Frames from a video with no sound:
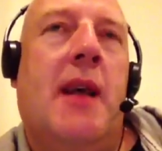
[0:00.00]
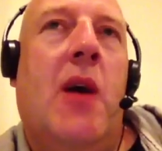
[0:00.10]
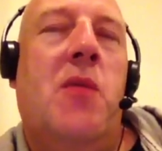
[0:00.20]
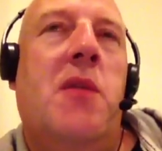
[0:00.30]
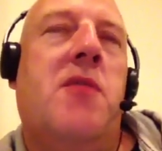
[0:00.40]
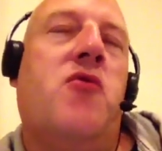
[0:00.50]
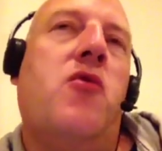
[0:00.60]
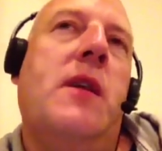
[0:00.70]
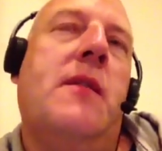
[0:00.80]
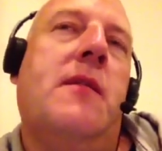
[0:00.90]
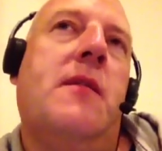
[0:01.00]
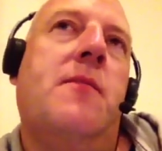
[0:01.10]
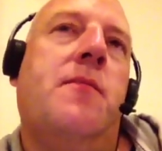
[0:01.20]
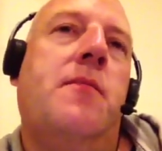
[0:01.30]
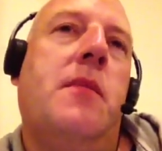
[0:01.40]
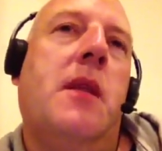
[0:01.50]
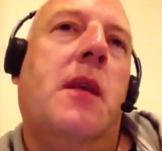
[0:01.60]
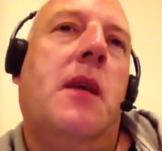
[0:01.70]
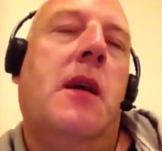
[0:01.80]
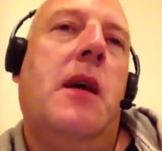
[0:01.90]
down the street
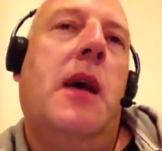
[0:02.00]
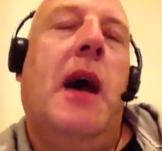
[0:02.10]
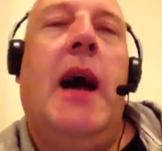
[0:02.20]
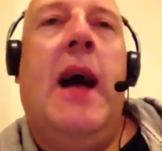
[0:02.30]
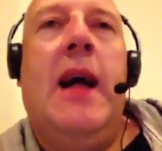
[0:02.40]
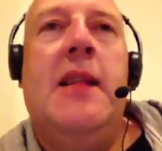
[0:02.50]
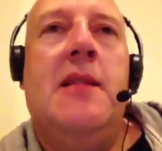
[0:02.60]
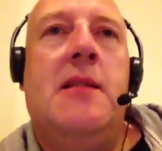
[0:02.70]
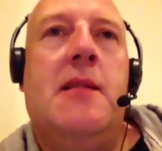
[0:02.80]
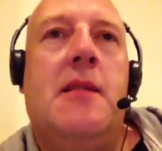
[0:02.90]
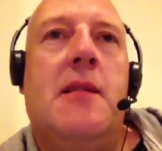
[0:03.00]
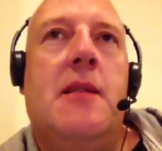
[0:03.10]
and